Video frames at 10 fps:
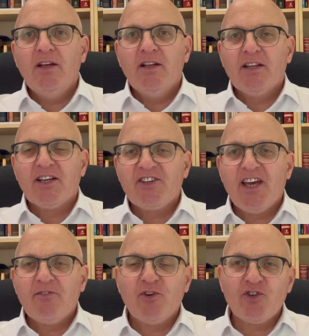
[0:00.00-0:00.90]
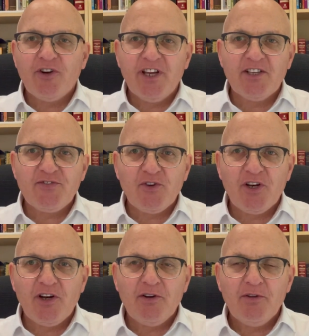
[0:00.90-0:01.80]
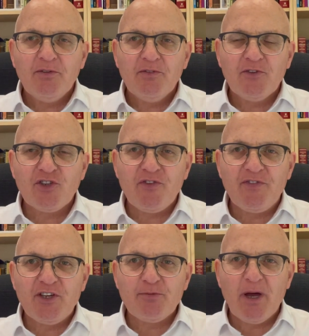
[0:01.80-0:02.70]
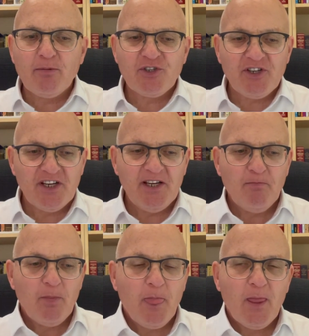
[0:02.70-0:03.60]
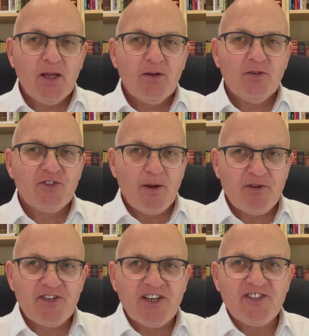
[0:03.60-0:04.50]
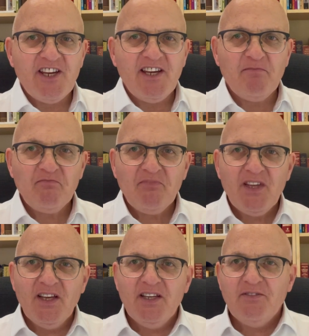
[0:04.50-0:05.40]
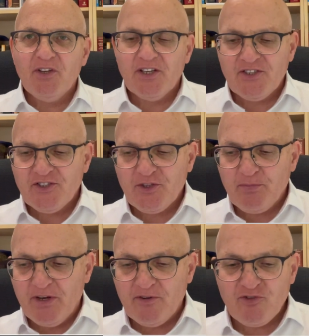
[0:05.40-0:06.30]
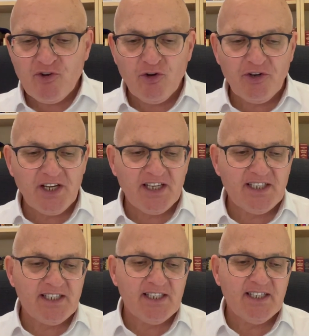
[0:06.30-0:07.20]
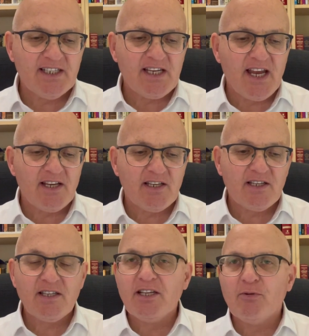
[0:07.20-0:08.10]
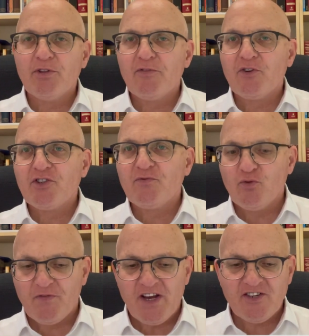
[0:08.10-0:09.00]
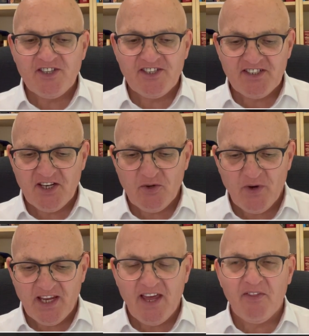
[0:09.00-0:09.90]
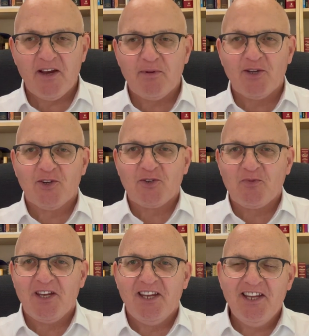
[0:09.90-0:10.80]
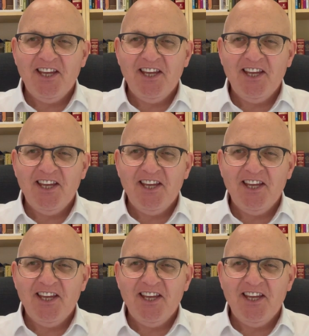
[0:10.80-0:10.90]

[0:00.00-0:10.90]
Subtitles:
Thanks again for joining us for our 1 Corinthians Bible study, chapter 16. If you listened to the previous recording, I did intend to deal with the first 4 verses. Didn't quite get there because we